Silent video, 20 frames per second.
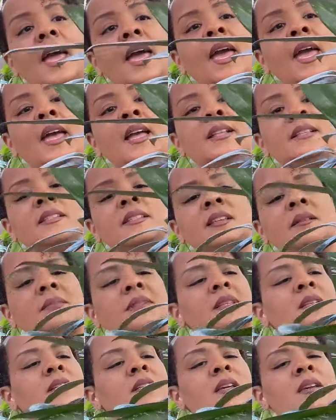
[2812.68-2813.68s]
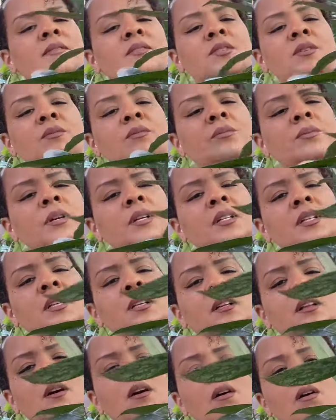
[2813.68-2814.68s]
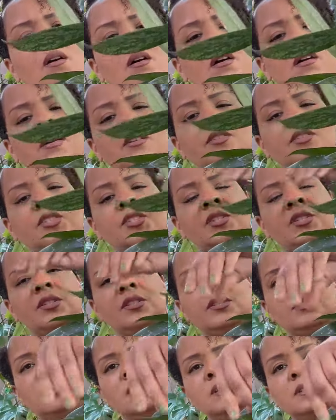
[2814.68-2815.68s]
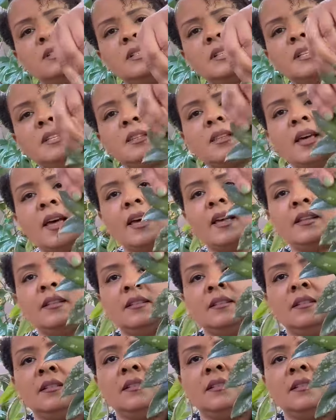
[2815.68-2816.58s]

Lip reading: And some of the leaves are really large. Look at that.